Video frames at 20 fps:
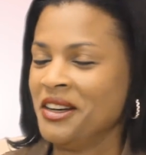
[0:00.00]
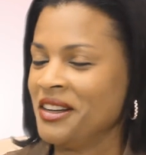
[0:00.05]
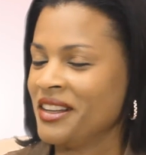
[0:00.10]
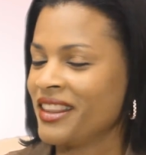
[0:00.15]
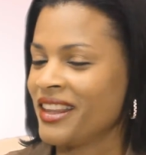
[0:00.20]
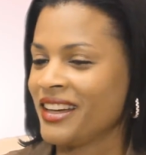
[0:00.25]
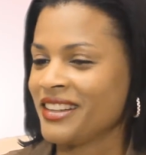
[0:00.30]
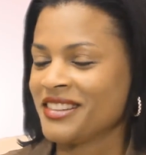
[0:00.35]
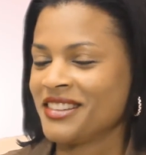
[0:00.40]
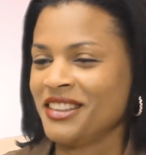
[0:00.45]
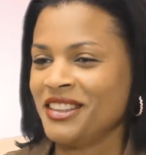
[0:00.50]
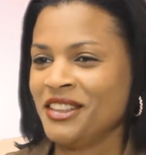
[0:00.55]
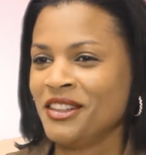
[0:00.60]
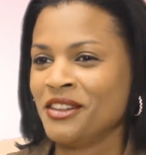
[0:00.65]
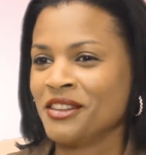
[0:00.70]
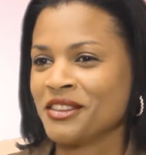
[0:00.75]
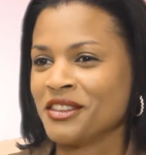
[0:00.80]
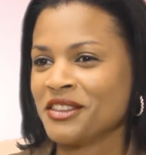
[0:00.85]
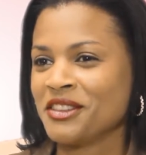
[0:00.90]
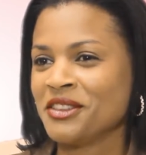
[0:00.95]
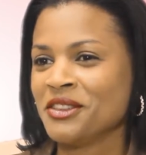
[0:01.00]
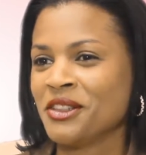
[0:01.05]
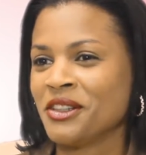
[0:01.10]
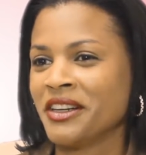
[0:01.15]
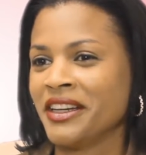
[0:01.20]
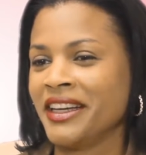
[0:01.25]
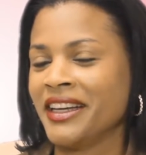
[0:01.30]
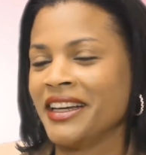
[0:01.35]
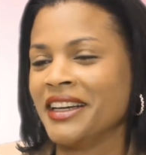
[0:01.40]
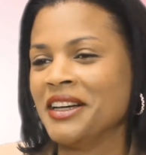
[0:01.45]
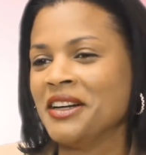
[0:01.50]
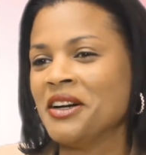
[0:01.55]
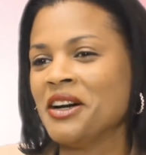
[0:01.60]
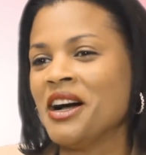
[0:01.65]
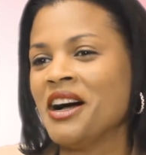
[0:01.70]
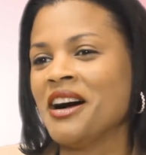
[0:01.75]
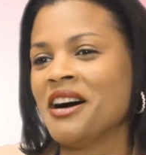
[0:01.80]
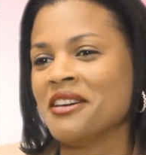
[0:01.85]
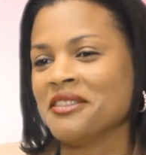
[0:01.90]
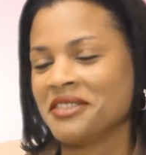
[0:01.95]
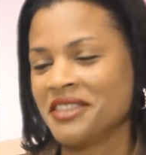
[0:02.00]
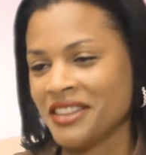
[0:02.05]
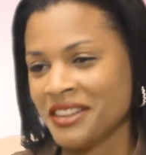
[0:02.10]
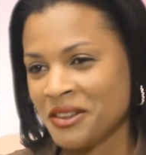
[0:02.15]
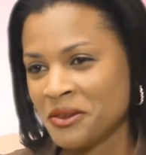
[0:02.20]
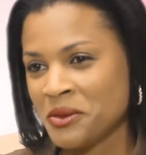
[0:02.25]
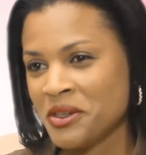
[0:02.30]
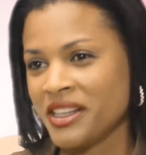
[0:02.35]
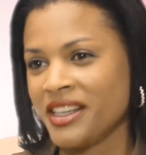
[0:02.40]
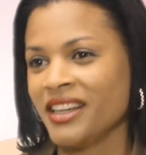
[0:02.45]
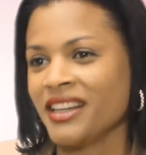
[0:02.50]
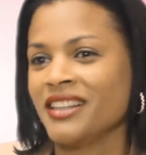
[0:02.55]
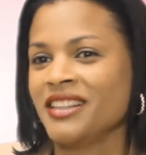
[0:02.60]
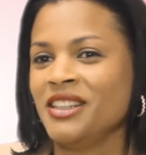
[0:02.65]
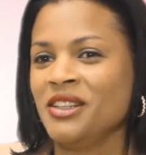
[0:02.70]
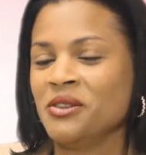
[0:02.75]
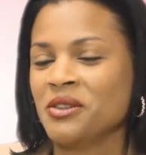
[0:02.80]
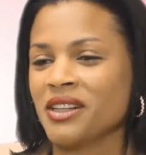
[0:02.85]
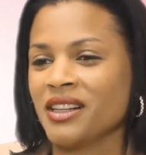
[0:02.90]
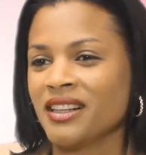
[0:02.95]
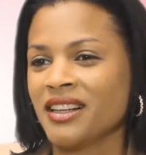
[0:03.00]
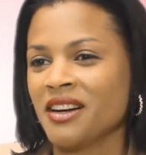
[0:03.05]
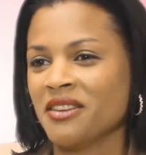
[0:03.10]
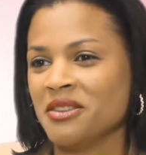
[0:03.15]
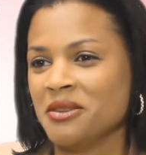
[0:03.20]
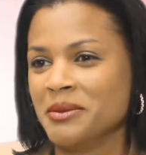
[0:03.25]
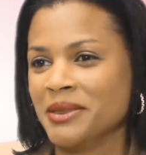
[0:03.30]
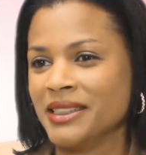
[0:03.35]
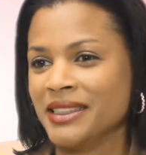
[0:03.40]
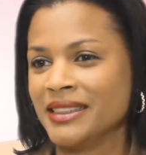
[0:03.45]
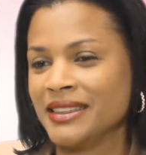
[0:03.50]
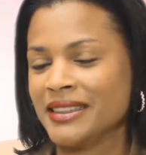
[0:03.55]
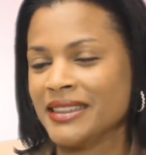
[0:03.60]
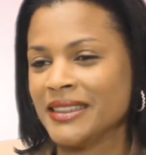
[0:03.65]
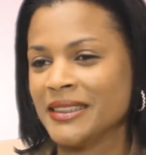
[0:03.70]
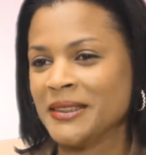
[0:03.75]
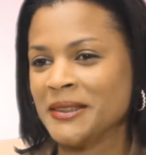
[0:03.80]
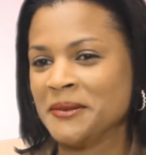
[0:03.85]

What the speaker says: That's a long story. After working in the local government,